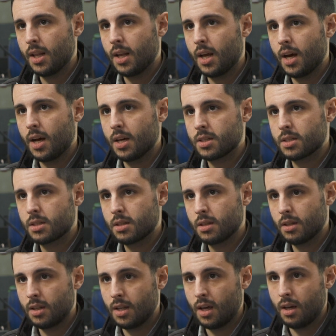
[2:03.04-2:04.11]
For instance,
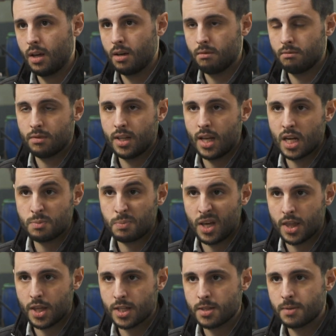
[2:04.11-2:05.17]
in the case of the
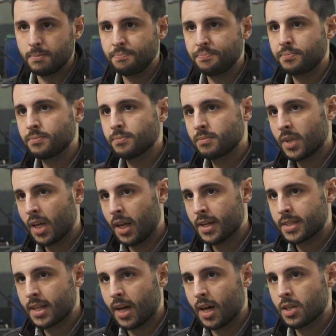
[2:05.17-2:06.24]
castle mock-up
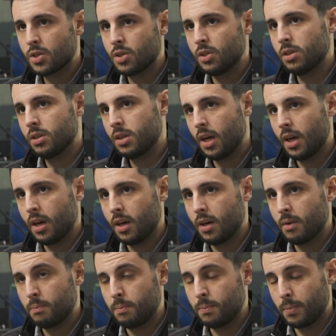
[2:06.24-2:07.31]
behind me,
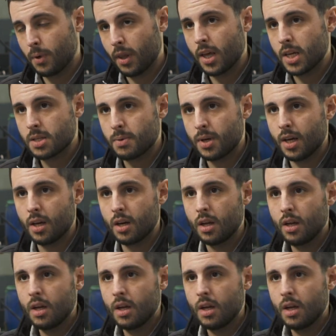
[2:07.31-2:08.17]
we have been able to cut the